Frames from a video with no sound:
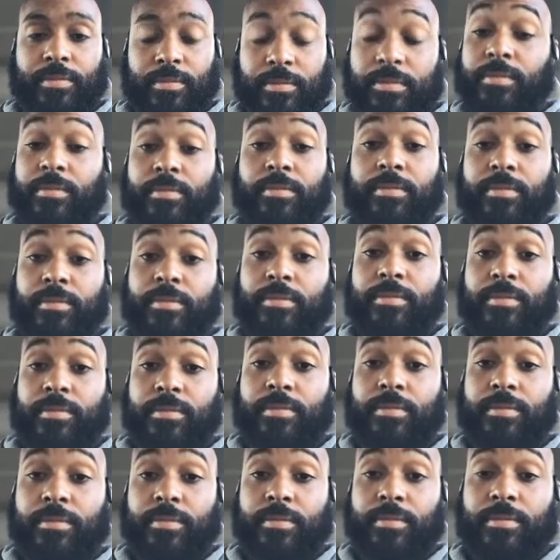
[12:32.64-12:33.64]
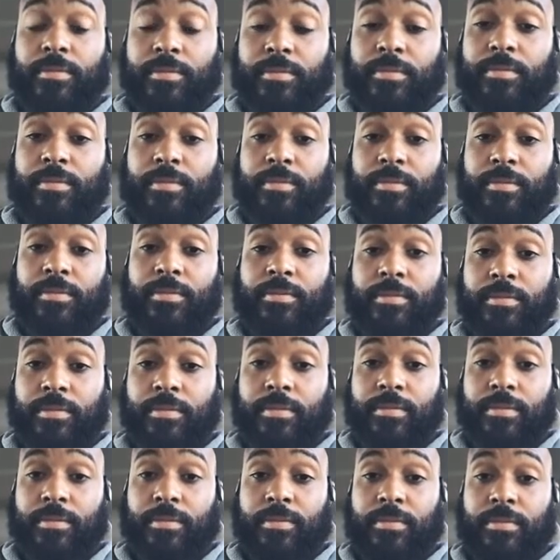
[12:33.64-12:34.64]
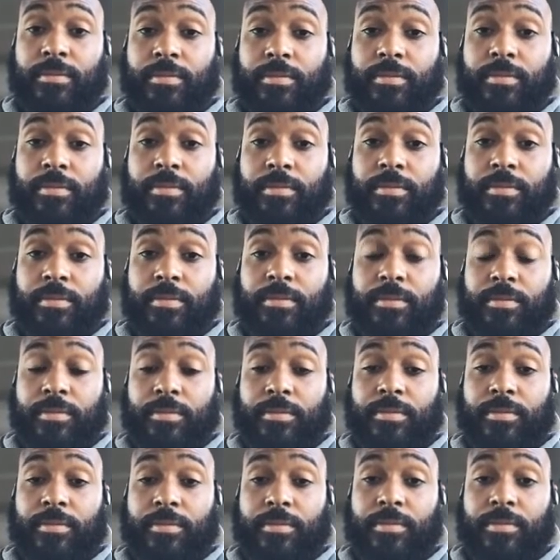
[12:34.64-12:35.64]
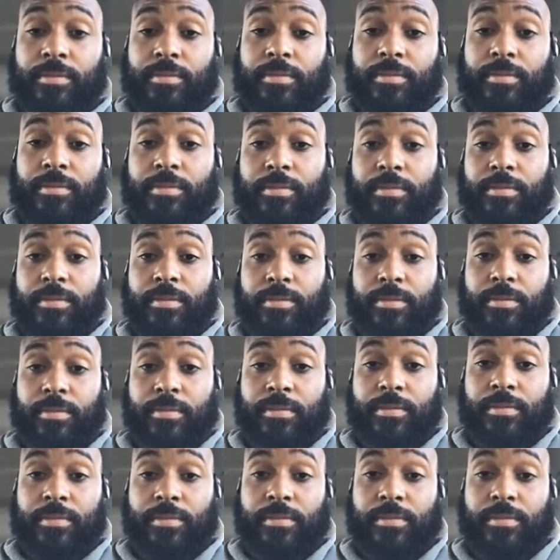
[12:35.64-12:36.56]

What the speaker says: No words are spoken by the person on screen.